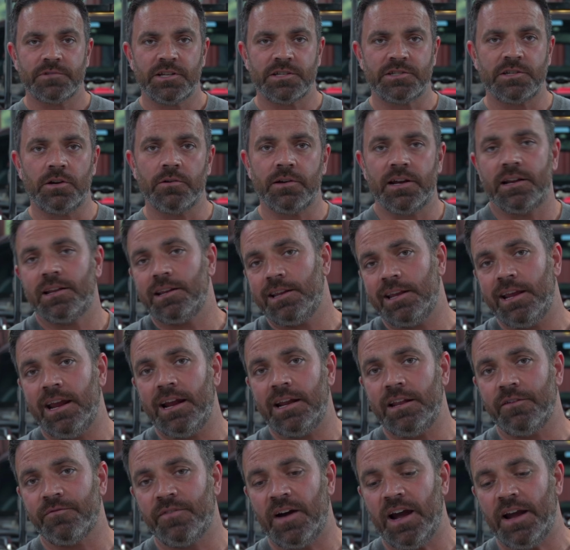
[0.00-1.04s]
Just don't get an
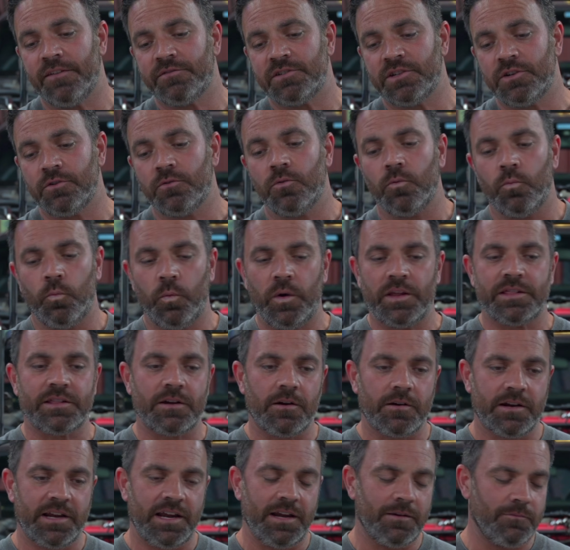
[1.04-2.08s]
E85 tune with
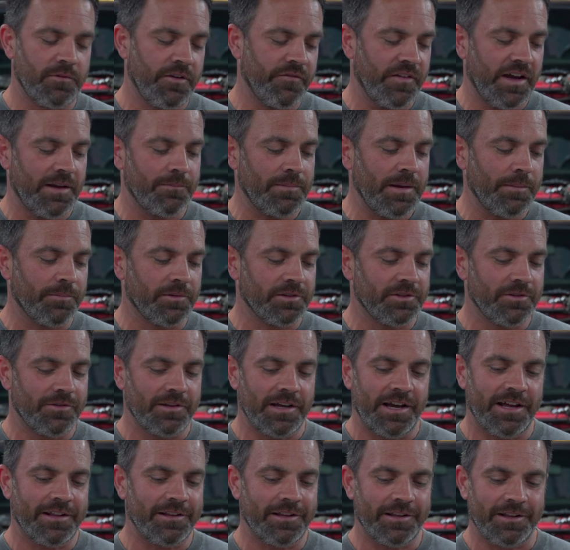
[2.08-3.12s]
our kit. We've had people do
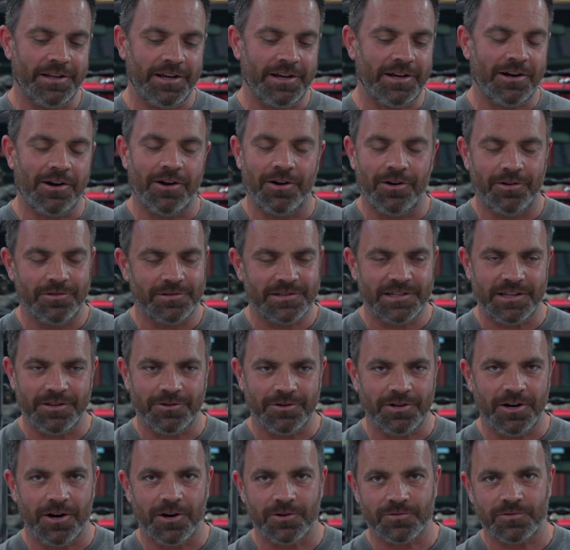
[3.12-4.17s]
that and then they call and say
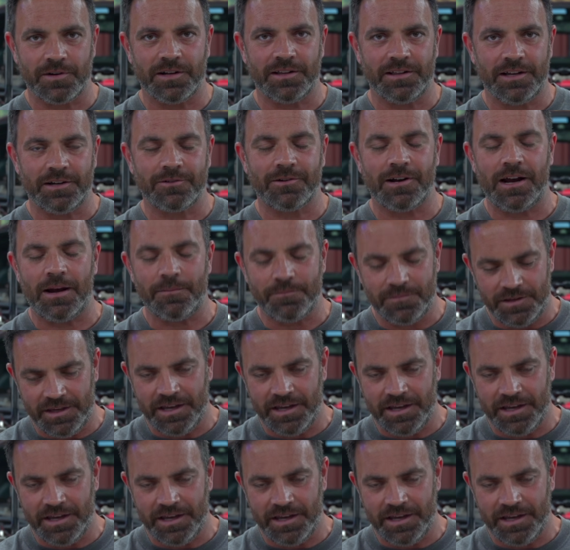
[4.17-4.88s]
their car's running like crap.